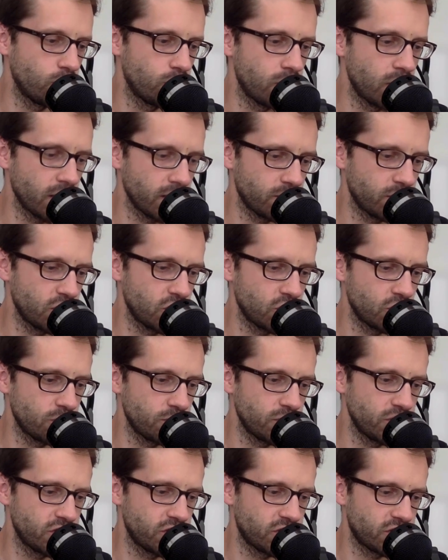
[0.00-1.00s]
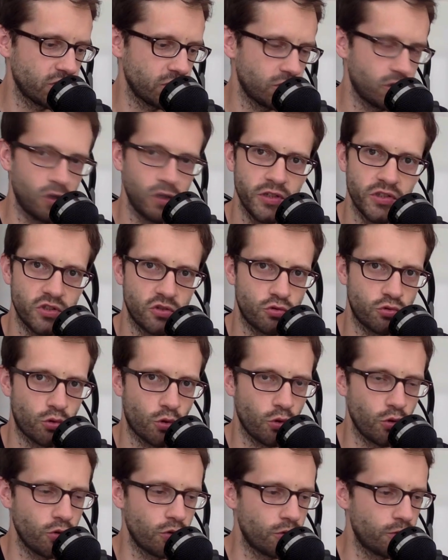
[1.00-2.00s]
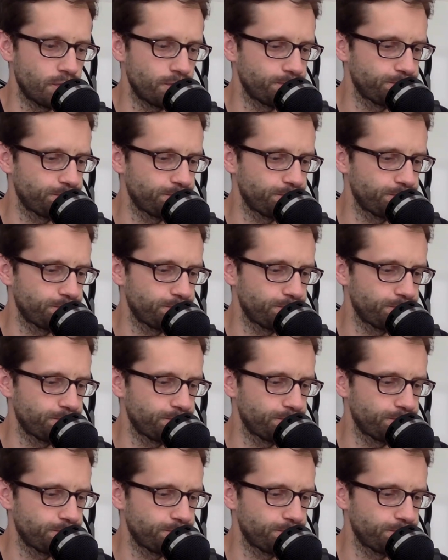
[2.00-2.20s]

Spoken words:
black bishop is certainly stronger.